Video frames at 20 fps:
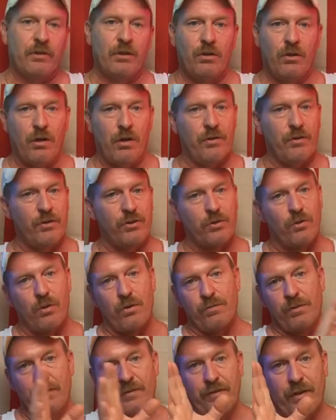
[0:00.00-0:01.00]
You know, all the
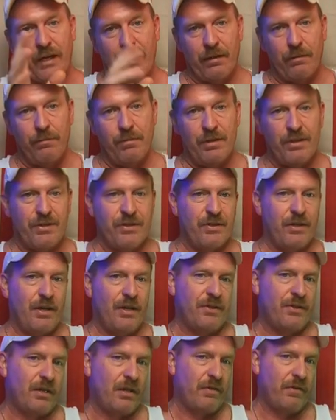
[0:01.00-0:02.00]
storms have kind of missed
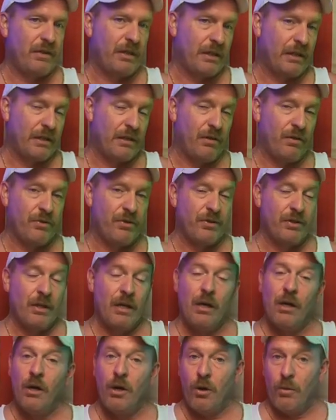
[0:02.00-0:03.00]
us and everything else.
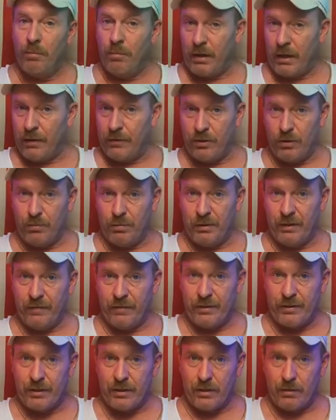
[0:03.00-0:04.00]
But I do believe
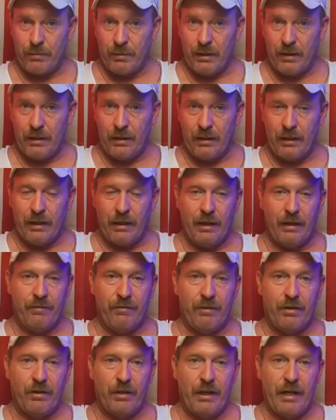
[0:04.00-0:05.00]
it's going to be a
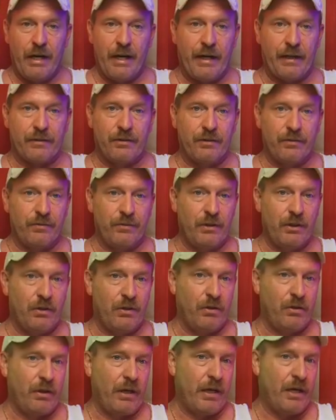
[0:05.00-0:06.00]
very active
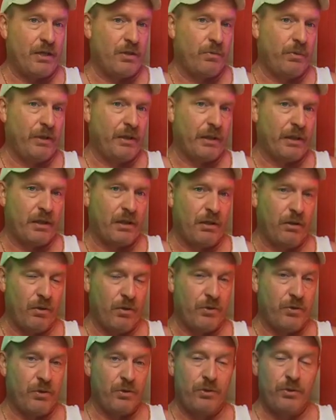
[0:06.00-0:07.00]
year as we get
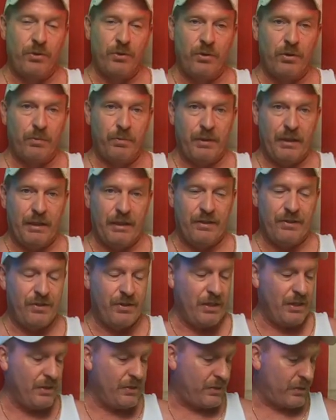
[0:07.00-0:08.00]
closer to the peak
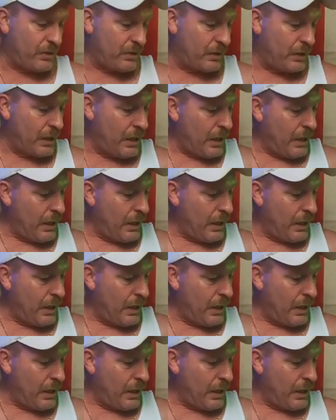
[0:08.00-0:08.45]
season.